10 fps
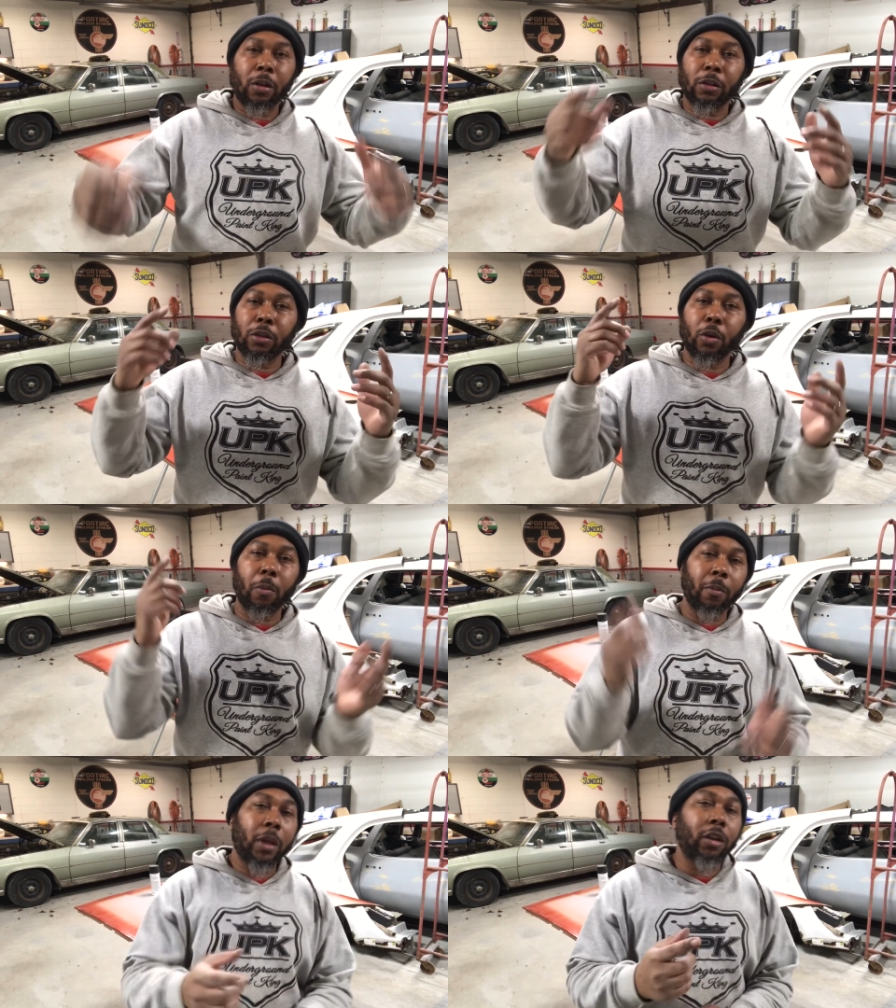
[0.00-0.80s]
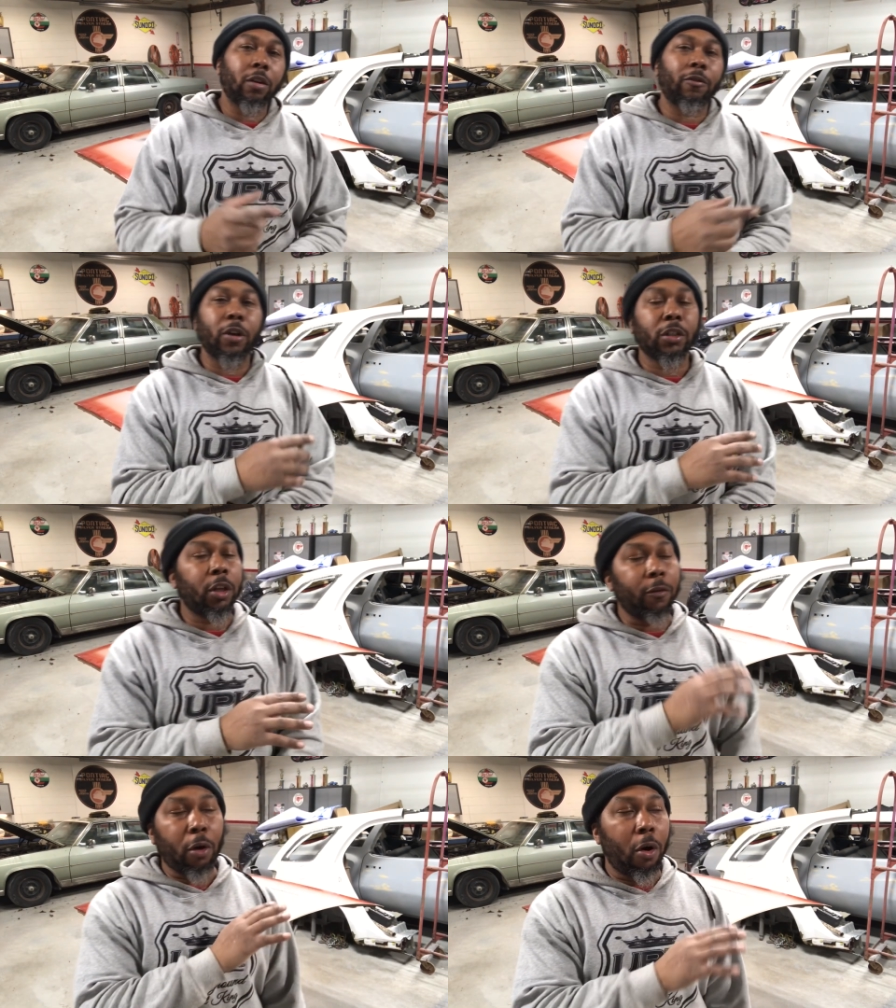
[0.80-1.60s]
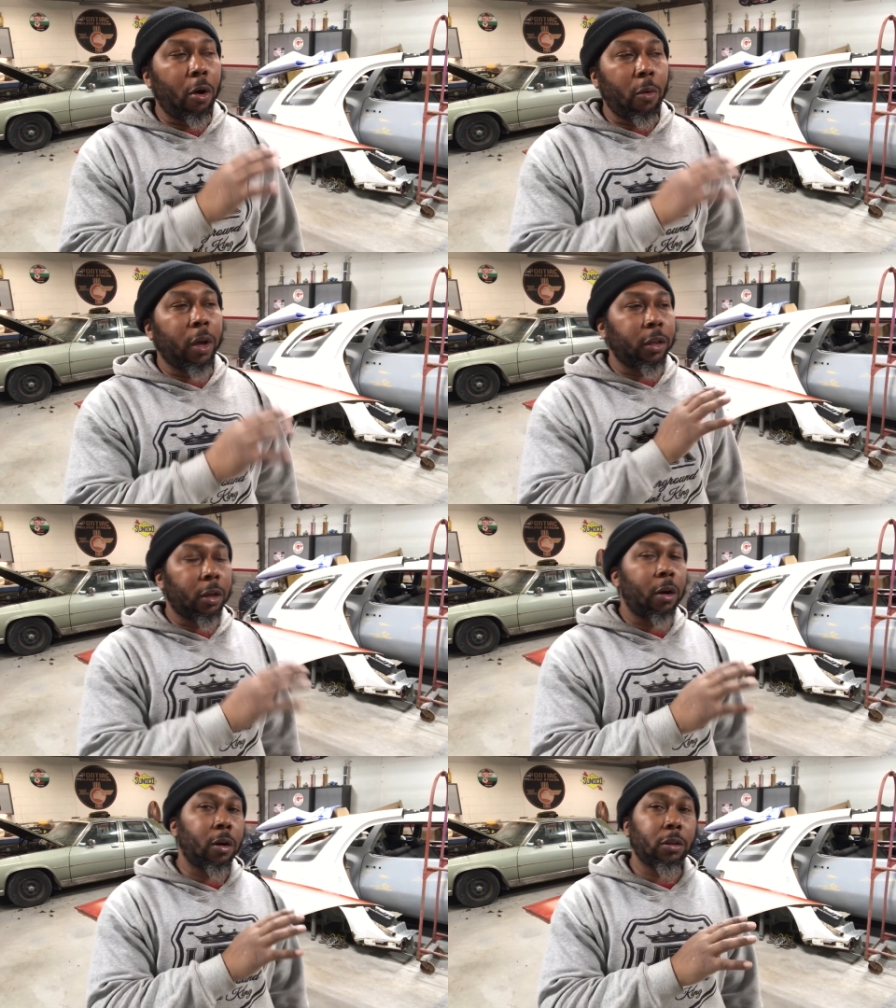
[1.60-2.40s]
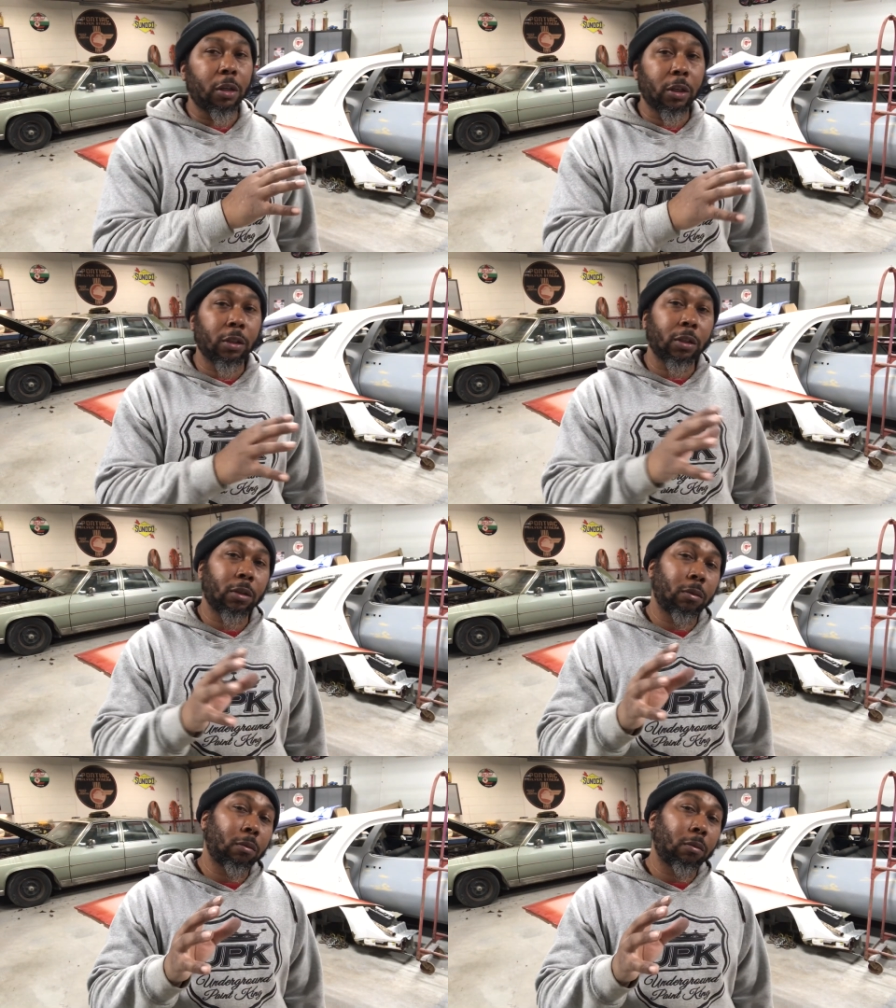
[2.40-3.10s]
So many of us have always heard this,